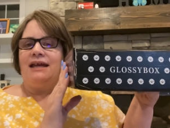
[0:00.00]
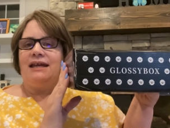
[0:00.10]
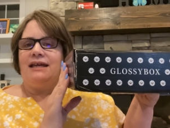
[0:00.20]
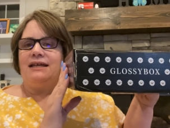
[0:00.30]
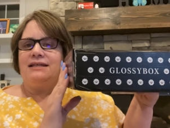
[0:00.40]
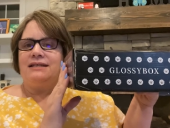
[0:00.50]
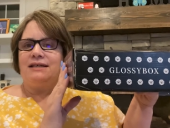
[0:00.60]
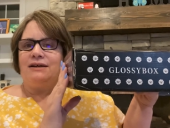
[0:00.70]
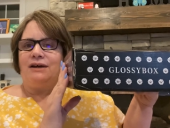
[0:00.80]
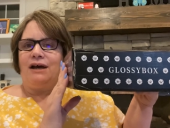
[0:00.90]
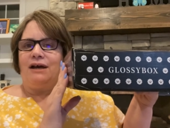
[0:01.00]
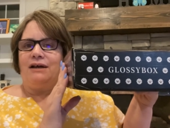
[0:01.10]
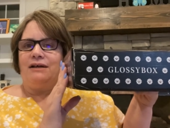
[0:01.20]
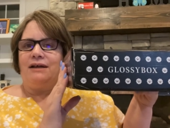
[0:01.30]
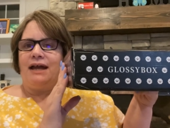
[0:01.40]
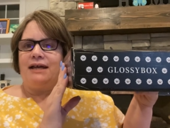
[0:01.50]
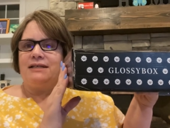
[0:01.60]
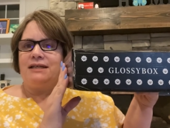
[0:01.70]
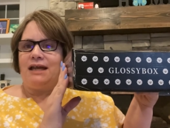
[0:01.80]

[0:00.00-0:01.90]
It has